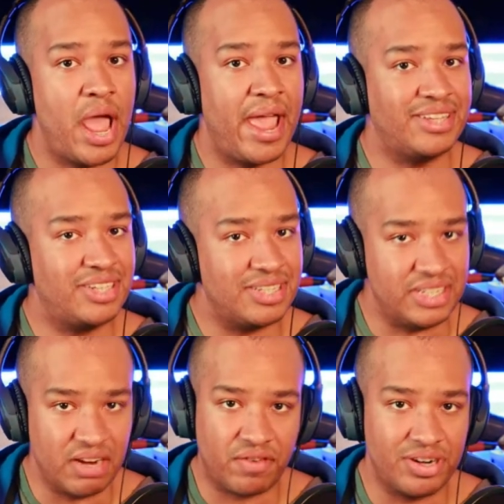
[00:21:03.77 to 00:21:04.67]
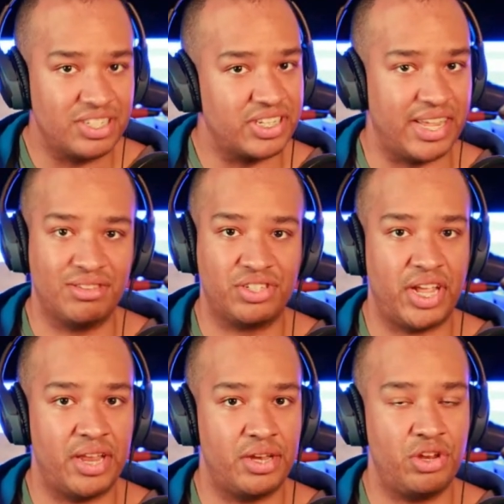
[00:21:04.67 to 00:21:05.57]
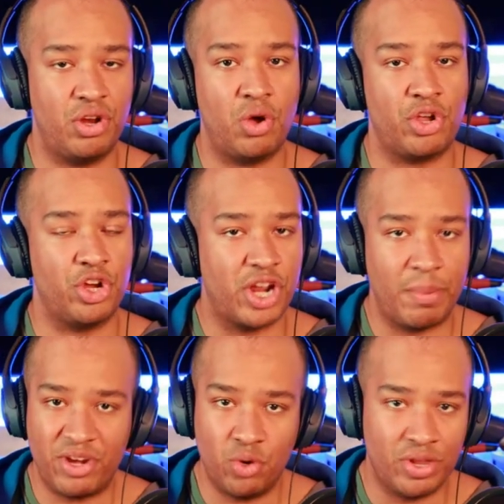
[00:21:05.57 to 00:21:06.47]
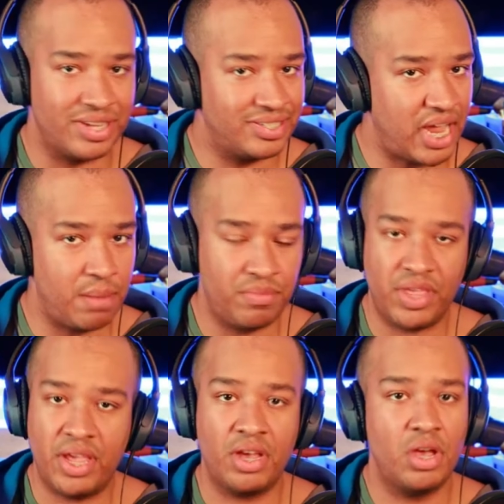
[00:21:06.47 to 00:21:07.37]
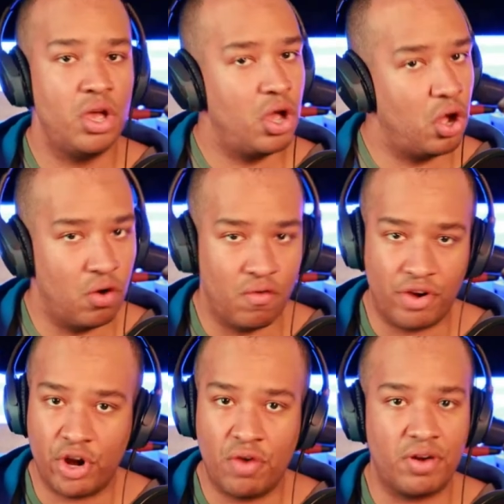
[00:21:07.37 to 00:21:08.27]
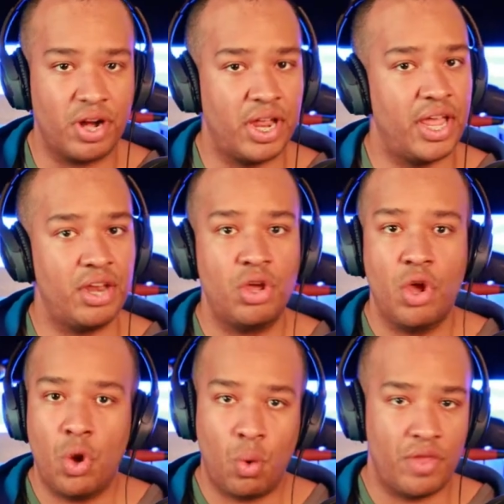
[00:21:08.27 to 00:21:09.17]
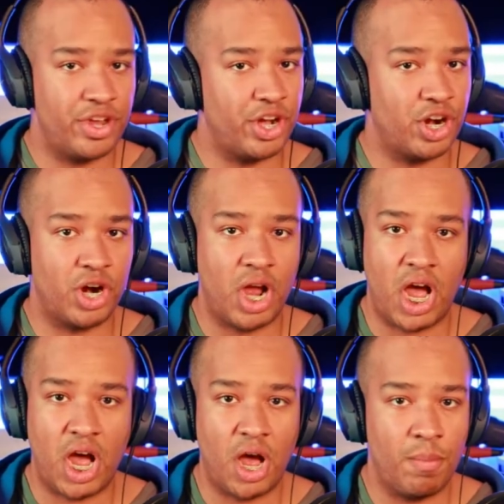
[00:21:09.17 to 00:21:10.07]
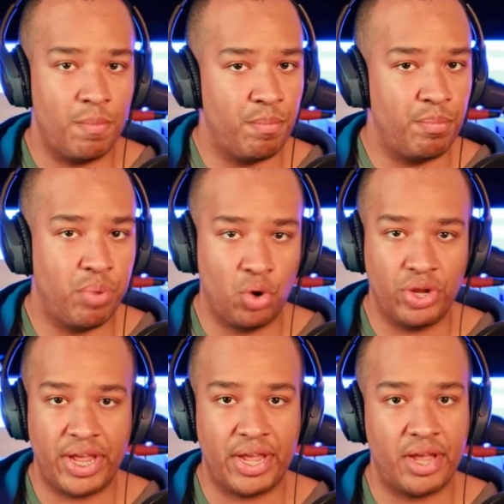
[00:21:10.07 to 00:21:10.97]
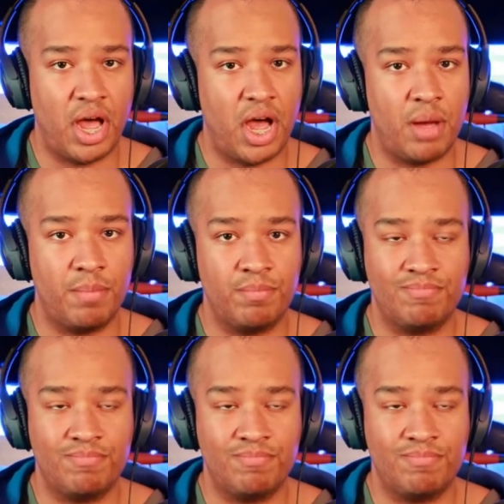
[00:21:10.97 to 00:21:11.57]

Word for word: It's a different skill set. You know, you're going to be doing the same thing over and over again, whether you're uh, pulling um,